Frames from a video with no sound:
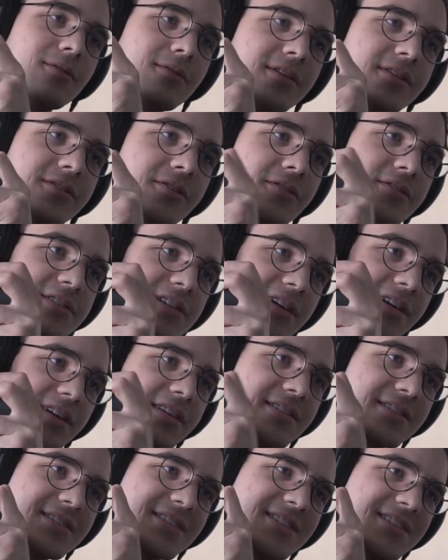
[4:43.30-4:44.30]
turns like
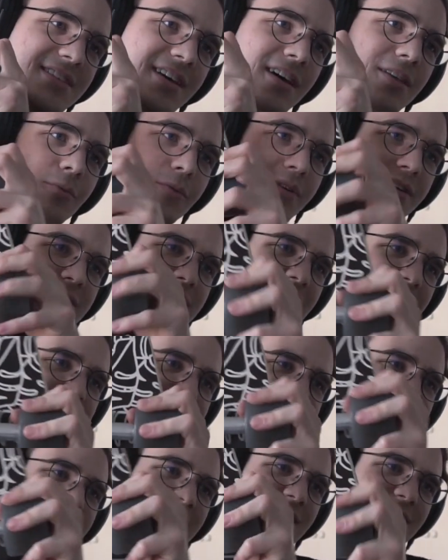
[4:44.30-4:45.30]
sideways. Like,
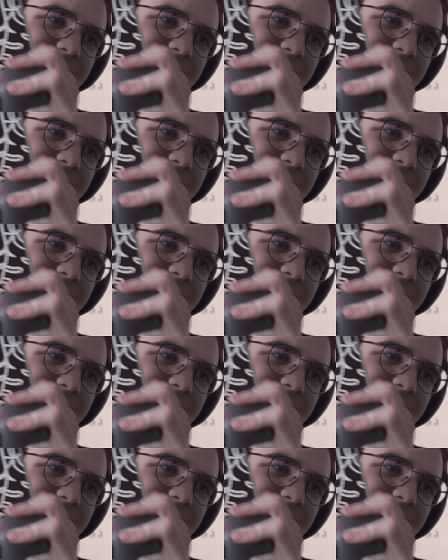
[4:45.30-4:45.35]
see how